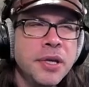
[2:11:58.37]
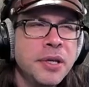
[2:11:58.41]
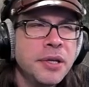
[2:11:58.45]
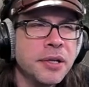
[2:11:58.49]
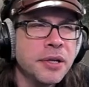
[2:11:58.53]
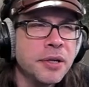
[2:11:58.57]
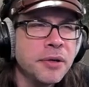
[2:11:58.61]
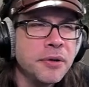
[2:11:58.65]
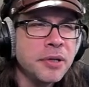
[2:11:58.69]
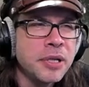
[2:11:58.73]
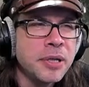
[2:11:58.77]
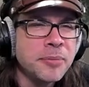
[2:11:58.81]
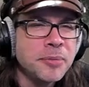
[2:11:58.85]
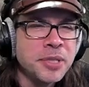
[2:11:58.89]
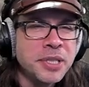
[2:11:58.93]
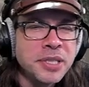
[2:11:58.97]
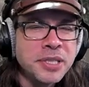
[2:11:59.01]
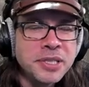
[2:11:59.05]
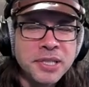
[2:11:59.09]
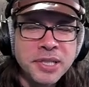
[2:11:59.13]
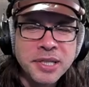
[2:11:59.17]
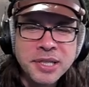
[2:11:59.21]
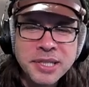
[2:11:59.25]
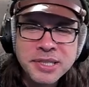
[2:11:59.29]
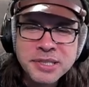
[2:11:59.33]
You know what I mean,
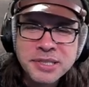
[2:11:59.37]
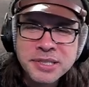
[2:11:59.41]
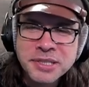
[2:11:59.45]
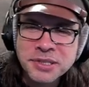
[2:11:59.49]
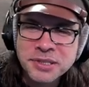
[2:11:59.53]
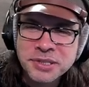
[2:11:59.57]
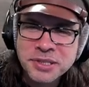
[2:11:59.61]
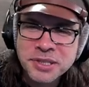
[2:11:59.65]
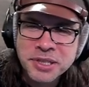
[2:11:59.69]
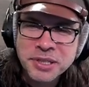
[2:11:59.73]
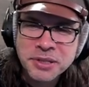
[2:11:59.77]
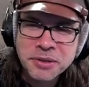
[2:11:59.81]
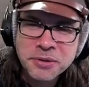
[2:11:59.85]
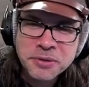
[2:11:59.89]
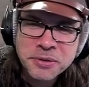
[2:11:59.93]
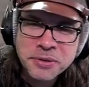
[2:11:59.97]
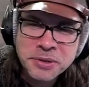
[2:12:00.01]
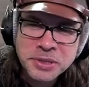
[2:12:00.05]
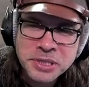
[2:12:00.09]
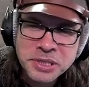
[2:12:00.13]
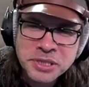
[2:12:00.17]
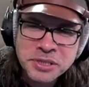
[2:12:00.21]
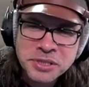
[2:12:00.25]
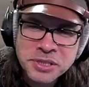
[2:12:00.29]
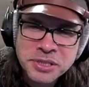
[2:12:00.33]
guys? It's like,
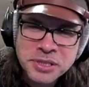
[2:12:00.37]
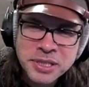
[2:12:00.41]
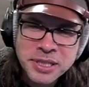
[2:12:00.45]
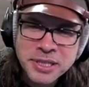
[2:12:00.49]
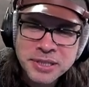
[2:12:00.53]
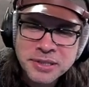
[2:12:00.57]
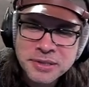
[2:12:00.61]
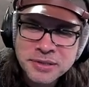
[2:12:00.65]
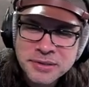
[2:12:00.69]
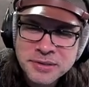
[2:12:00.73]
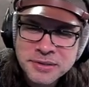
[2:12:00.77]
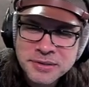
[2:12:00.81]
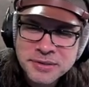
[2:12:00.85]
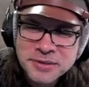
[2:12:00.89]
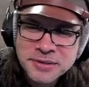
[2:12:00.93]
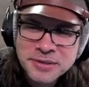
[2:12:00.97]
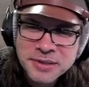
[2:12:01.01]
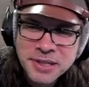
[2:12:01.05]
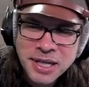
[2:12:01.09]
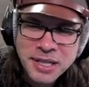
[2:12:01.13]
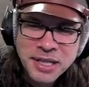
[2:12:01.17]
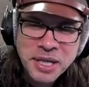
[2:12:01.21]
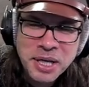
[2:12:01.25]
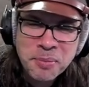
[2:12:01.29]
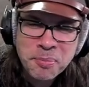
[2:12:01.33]
holy shit.
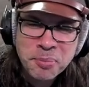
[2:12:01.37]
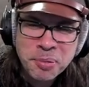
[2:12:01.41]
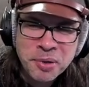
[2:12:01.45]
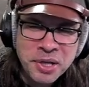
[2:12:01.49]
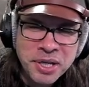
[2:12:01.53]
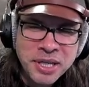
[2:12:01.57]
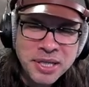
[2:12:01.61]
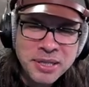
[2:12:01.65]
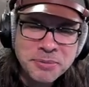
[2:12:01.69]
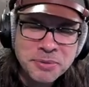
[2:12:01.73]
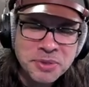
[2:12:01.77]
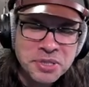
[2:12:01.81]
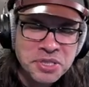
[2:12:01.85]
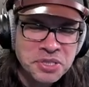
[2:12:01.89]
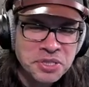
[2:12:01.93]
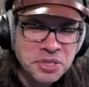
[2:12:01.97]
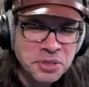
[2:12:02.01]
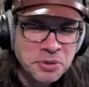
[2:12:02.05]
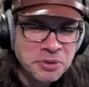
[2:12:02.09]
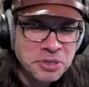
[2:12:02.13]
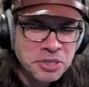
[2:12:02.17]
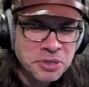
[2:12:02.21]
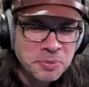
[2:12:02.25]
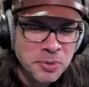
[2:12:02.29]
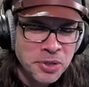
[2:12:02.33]
And that plane was
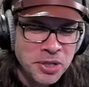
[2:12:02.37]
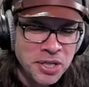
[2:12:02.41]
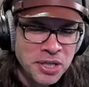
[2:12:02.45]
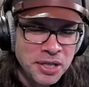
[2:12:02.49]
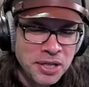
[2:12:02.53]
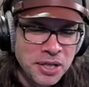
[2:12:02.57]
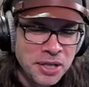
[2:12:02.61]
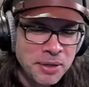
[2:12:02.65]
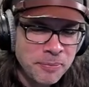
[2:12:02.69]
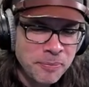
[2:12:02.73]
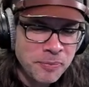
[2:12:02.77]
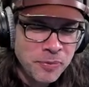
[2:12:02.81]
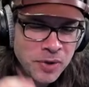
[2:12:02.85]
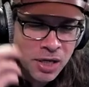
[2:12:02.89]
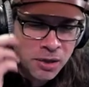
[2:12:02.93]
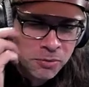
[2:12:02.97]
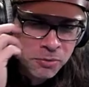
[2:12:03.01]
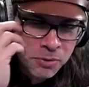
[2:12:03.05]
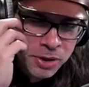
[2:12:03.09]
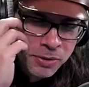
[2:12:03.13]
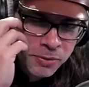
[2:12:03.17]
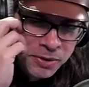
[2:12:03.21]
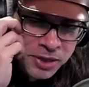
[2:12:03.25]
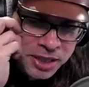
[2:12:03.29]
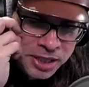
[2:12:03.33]
so small, and
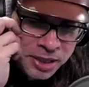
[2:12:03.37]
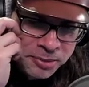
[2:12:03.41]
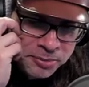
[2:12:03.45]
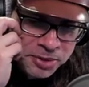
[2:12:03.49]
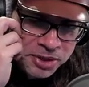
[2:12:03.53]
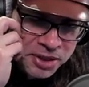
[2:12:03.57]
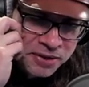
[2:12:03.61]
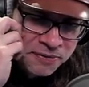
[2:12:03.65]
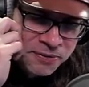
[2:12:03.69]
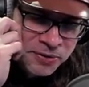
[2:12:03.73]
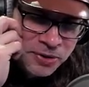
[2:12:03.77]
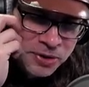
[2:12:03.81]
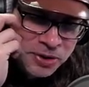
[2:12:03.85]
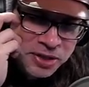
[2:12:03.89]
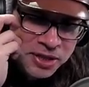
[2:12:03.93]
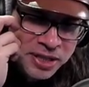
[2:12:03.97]
we were coming in for a